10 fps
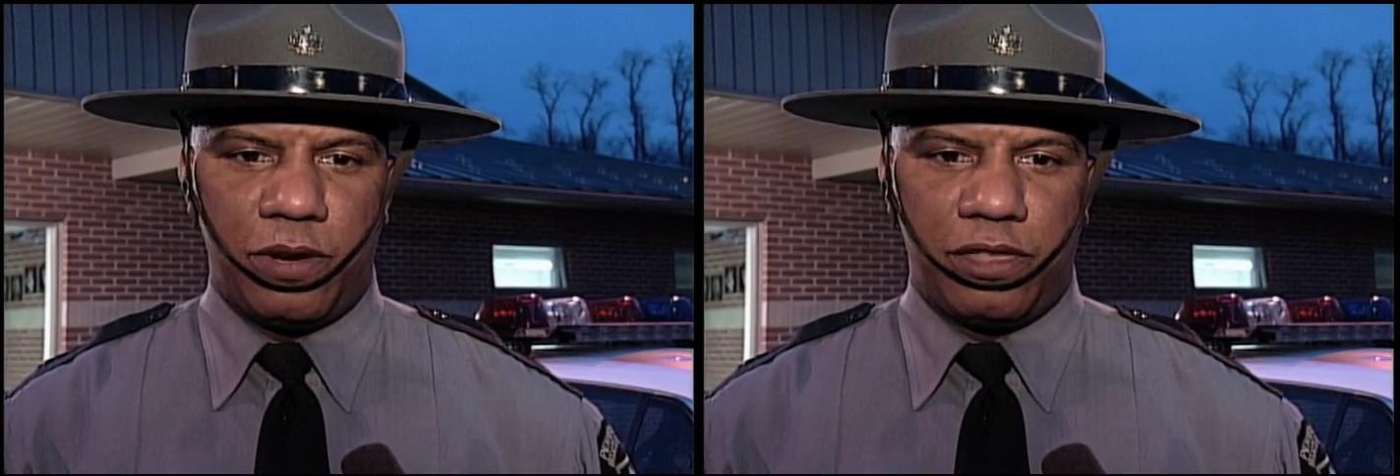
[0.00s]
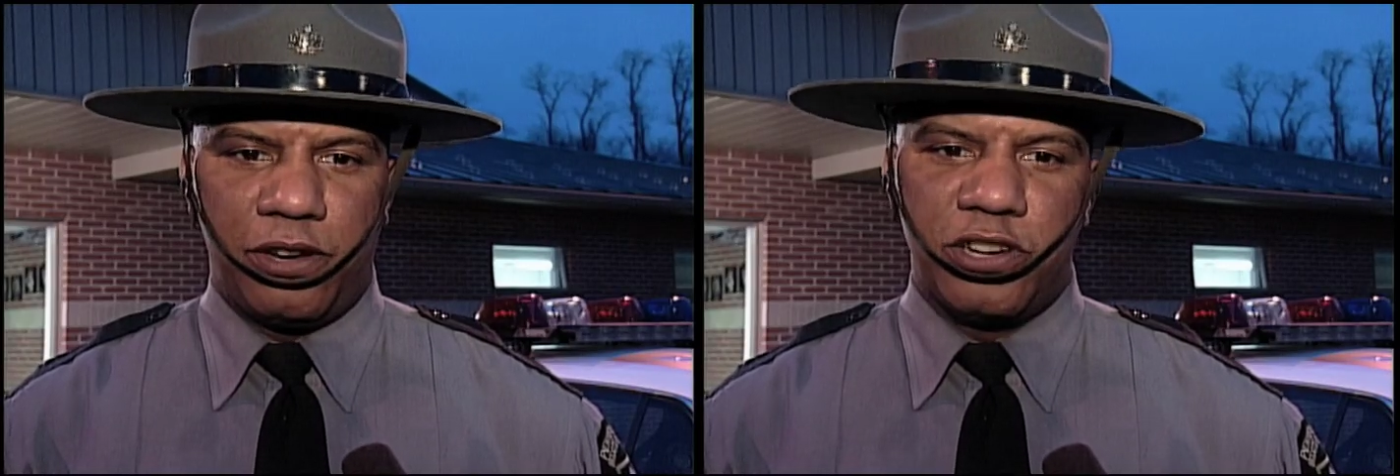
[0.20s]

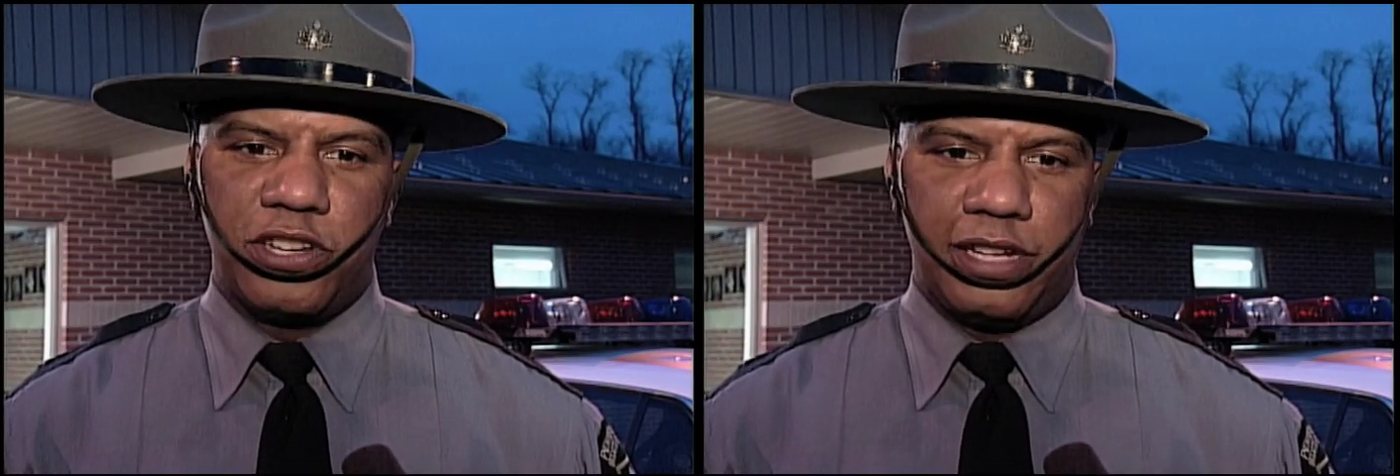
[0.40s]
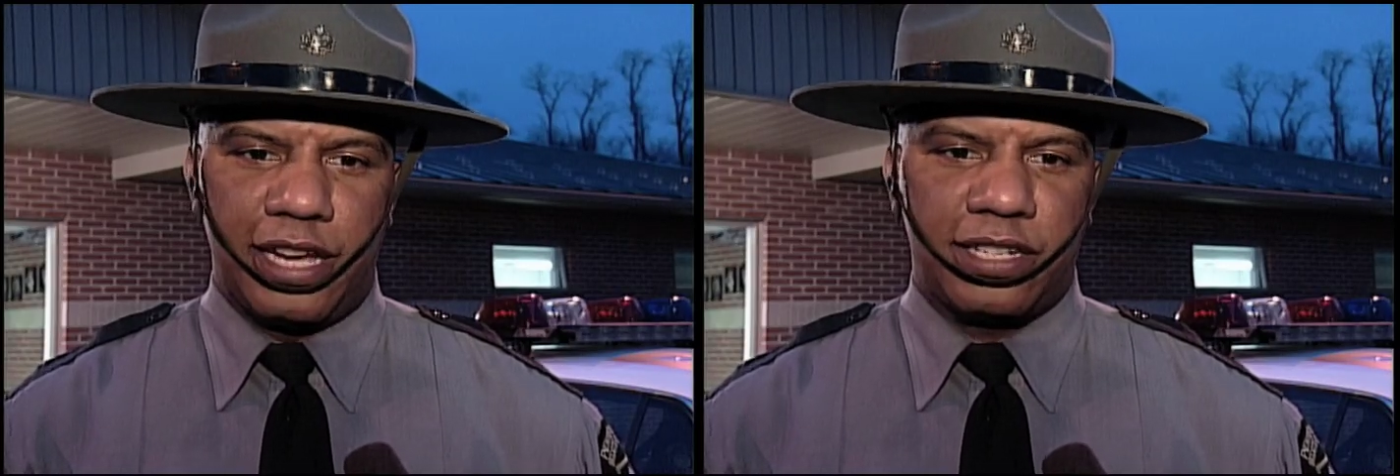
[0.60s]
there and your
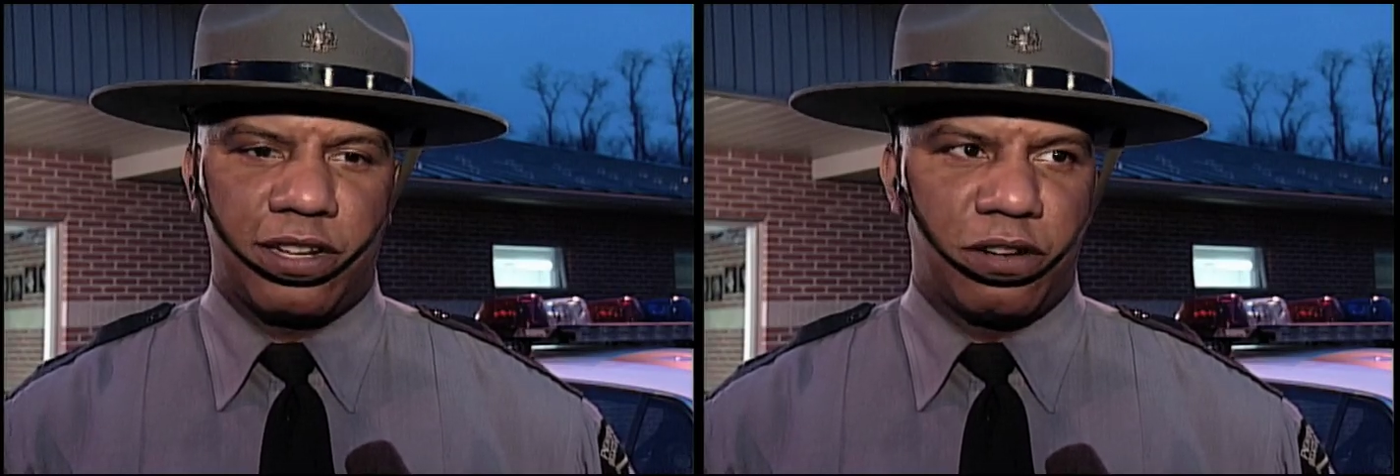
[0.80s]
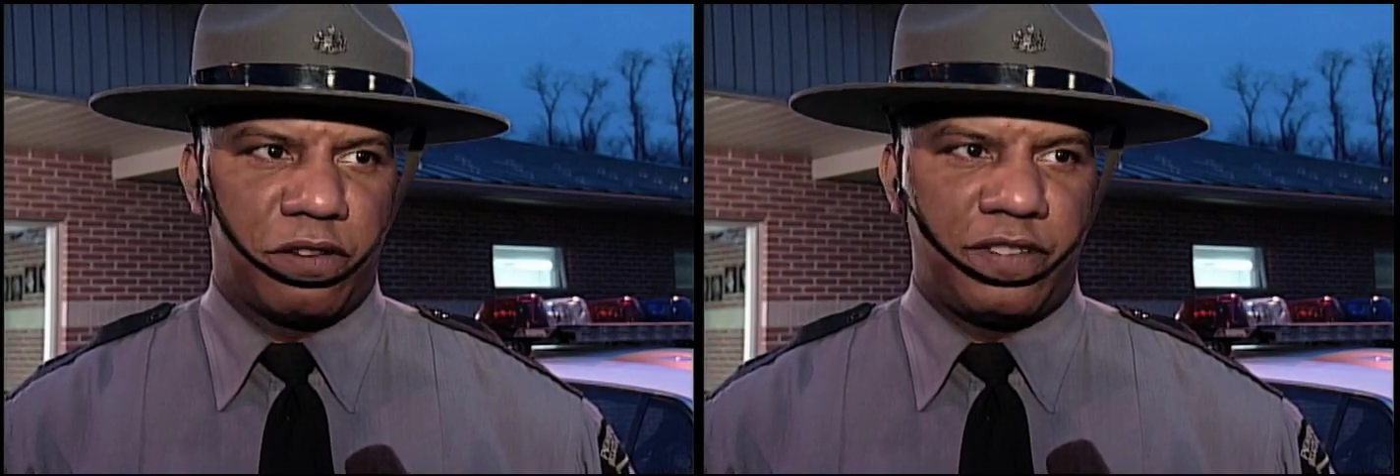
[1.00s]
next
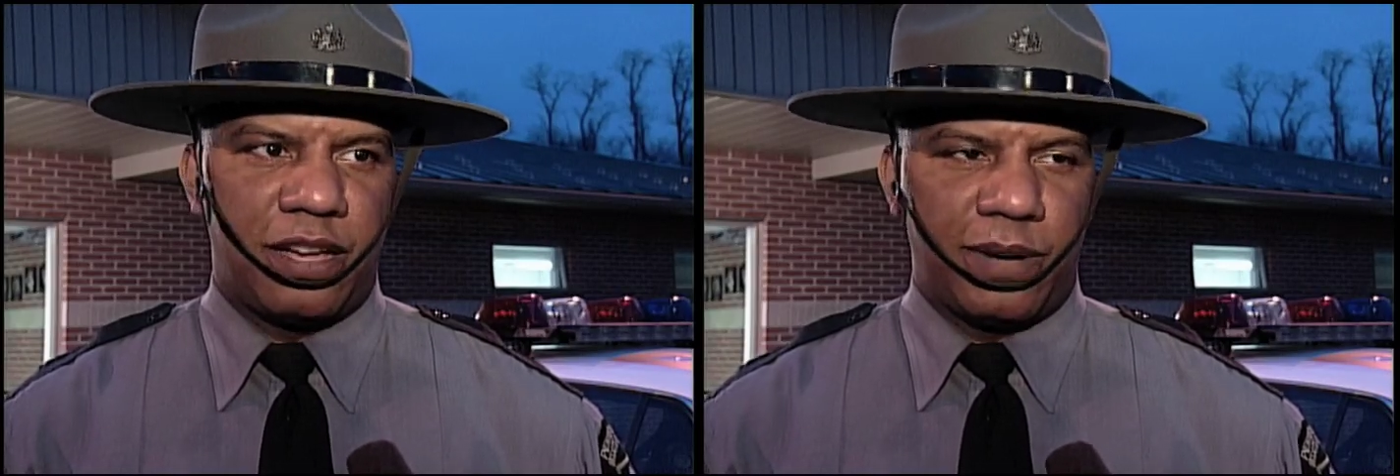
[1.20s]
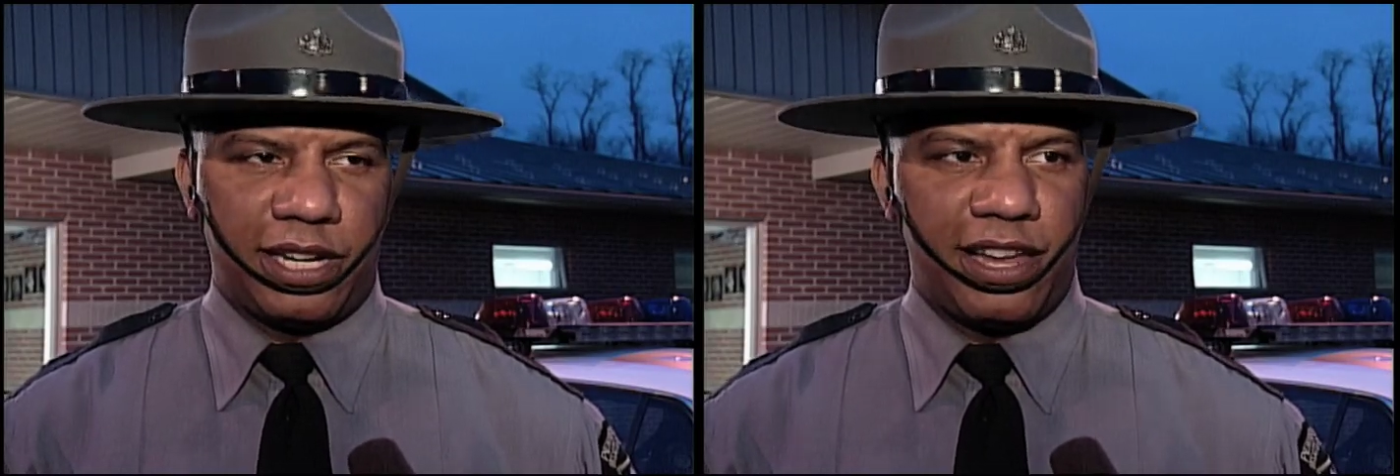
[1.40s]
curve down by
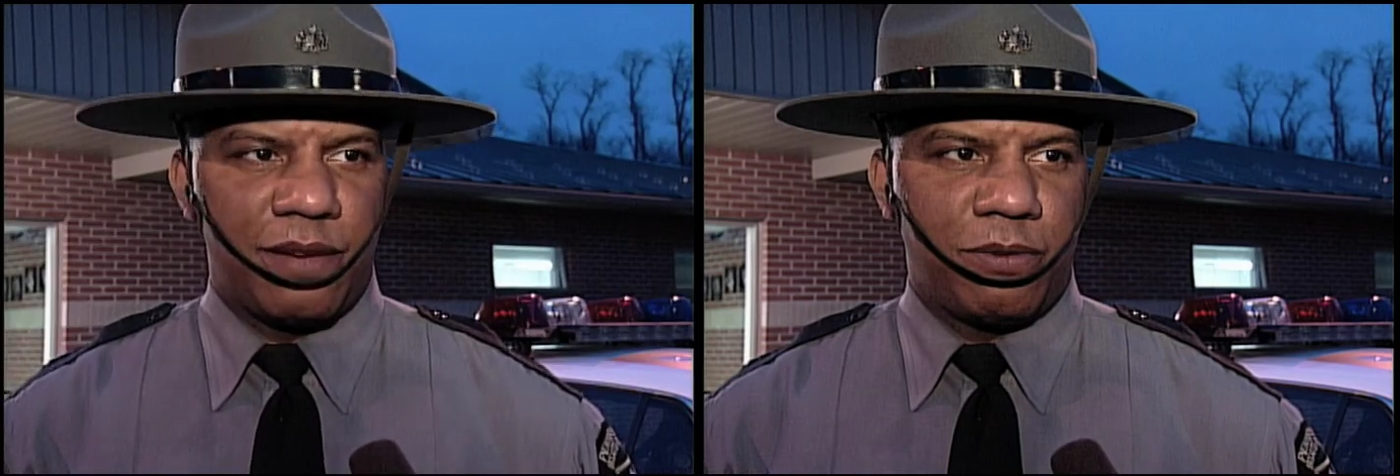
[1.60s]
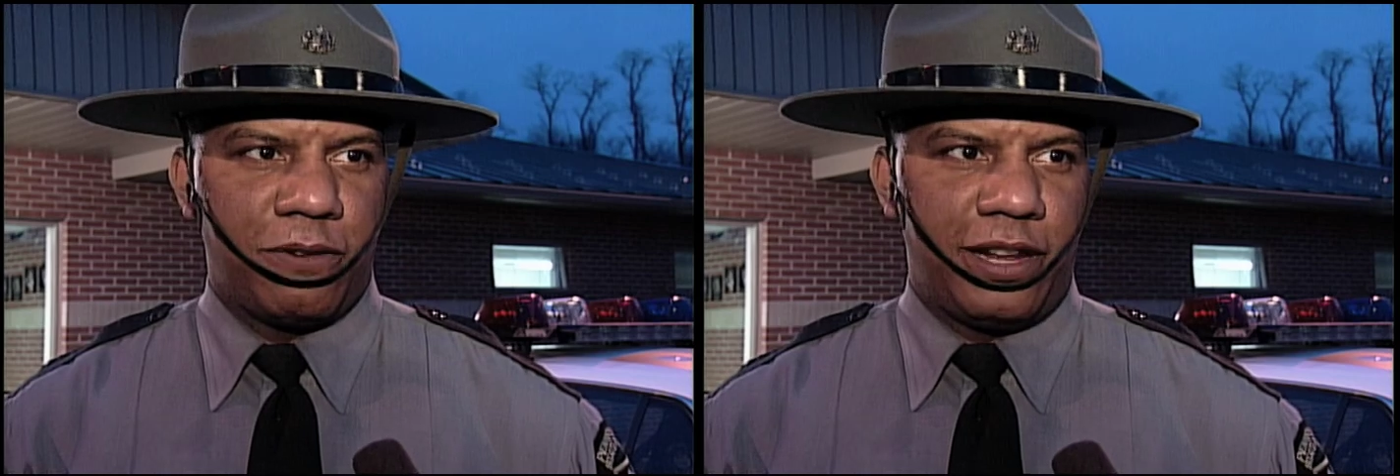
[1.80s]
the Camp
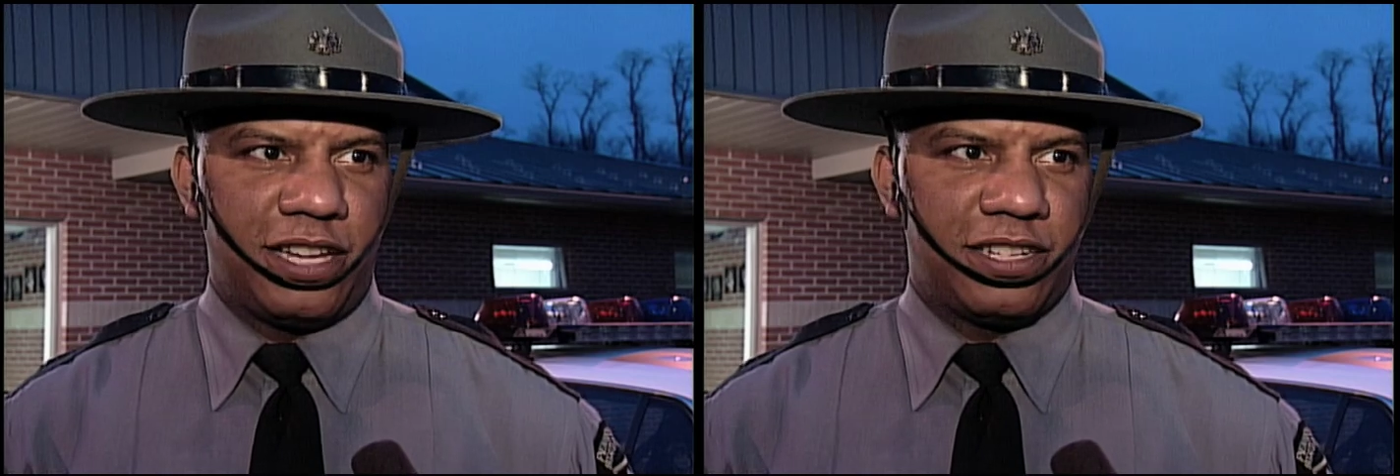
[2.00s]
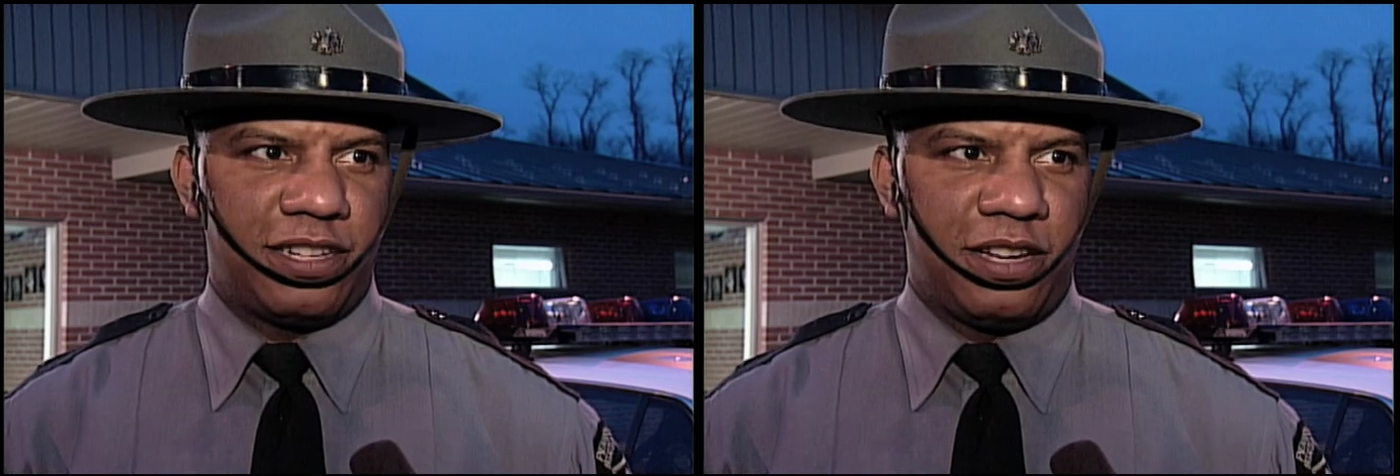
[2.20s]
Horn
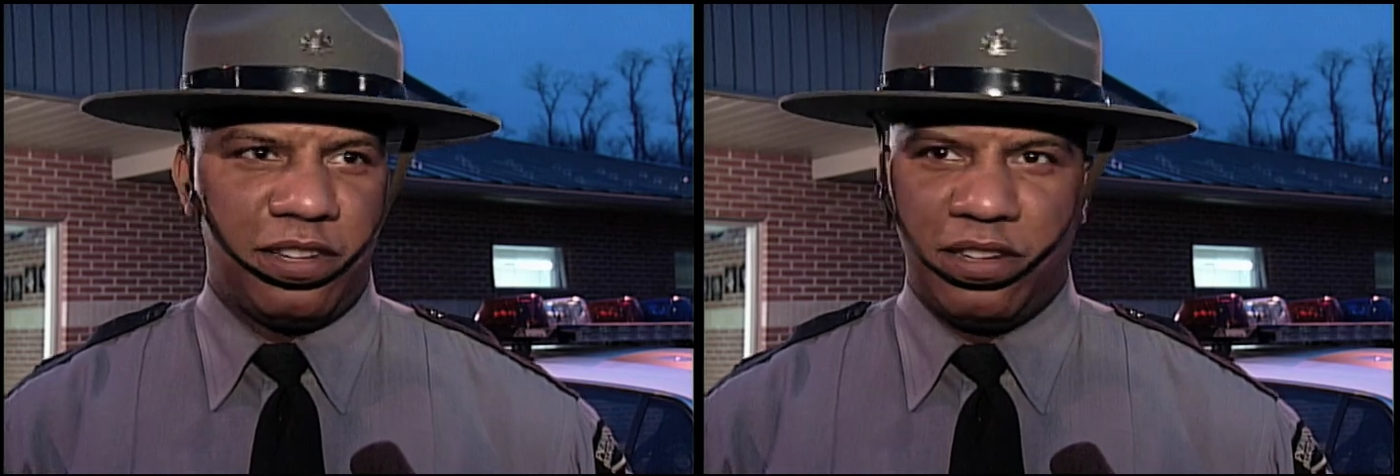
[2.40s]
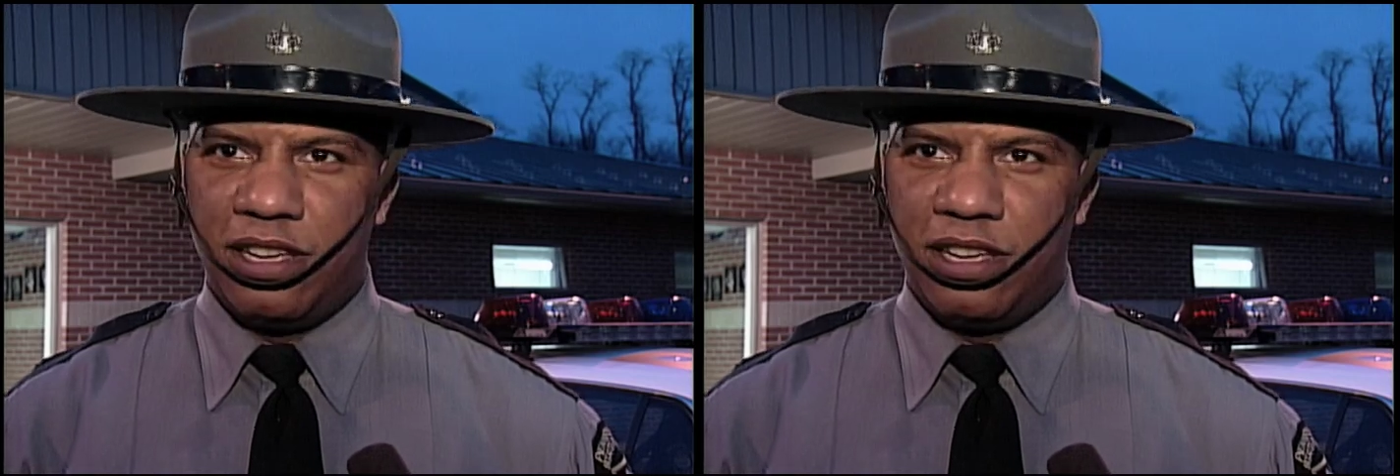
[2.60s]
exit, and